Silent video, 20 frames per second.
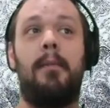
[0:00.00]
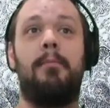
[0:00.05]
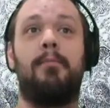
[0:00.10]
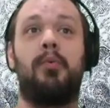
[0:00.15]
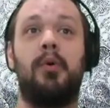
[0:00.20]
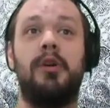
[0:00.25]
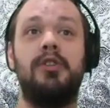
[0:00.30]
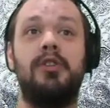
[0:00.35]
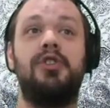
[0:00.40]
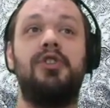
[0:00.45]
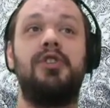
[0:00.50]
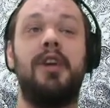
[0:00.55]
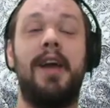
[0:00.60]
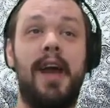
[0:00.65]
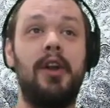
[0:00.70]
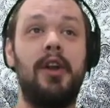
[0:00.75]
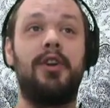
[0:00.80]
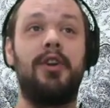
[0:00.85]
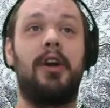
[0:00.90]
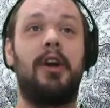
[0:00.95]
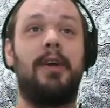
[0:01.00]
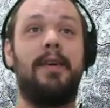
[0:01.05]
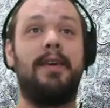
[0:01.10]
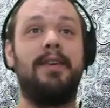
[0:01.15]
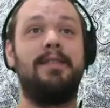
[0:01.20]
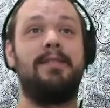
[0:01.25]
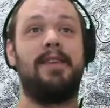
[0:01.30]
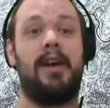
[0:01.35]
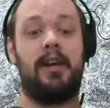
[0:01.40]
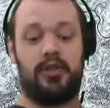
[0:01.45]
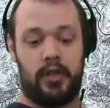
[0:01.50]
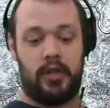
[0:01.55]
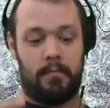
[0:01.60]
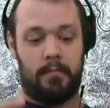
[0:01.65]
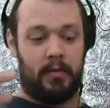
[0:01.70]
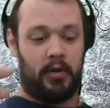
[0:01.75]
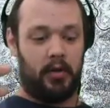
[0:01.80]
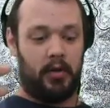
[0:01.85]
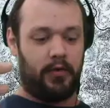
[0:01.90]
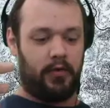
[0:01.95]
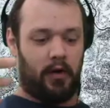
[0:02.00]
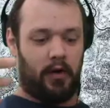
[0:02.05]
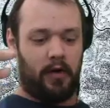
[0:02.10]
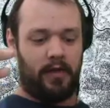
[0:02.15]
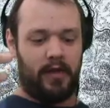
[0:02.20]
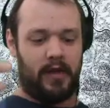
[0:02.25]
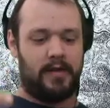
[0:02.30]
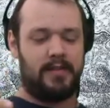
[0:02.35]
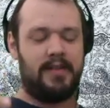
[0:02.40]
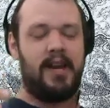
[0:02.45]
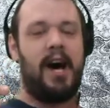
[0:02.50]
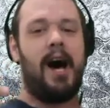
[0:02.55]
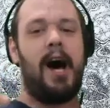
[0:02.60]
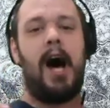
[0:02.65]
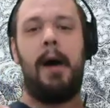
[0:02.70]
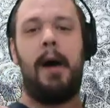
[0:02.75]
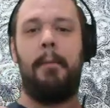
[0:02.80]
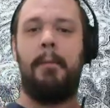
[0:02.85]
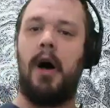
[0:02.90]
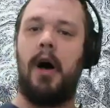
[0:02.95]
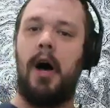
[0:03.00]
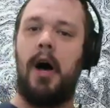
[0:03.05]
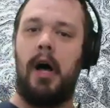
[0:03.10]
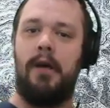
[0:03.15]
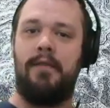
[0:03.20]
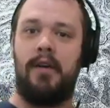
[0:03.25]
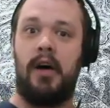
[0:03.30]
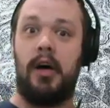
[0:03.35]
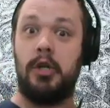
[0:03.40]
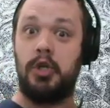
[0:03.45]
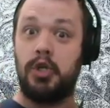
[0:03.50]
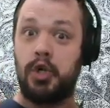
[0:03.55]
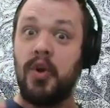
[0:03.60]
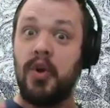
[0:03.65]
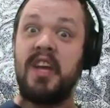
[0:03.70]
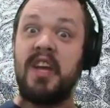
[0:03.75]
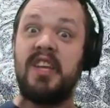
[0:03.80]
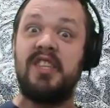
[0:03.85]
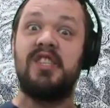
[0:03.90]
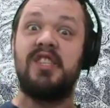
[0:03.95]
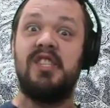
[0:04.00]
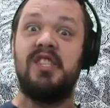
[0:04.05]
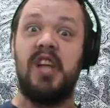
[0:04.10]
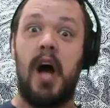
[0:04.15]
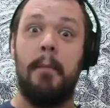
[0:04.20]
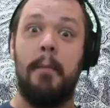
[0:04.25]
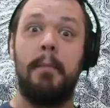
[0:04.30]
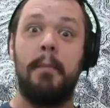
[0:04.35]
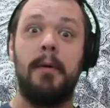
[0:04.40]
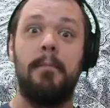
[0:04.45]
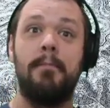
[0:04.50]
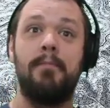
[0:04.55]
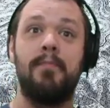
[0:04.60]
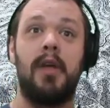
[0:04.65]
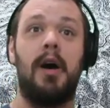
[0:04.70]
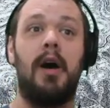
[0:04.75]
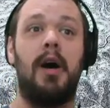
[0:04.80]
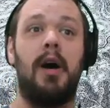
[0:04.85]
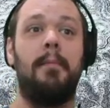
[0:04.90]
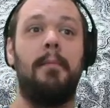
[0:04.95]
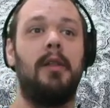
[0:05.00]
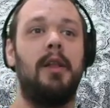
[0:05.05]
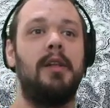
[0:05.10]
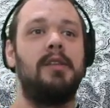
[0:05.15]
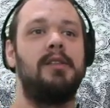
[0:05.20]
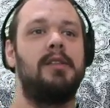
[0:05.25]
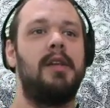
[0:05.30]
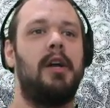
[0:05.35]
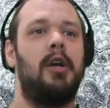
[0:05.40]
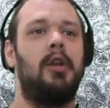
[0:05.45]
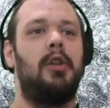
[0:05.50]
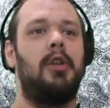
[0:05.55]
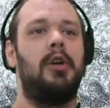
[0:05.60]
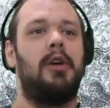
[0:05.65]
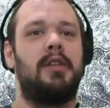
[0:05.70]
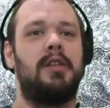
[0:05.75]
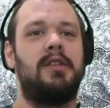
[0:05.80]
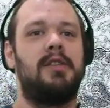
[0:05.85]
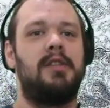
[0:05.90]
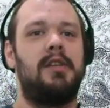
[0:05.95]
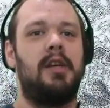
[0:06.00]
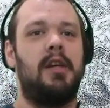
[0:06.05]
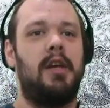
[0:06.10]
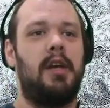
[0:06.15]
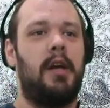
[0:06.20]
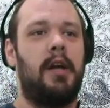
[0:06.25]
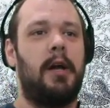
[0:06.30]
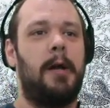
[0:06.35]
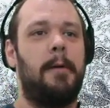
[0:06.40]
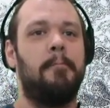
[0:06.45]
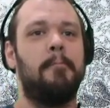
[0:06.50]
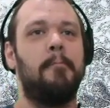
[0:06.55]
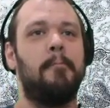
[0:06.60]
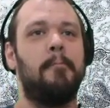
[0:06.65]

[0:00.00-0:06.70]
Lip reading: Bryn Shander is actually built on the top of a tree stump. Let's take a look at the city here.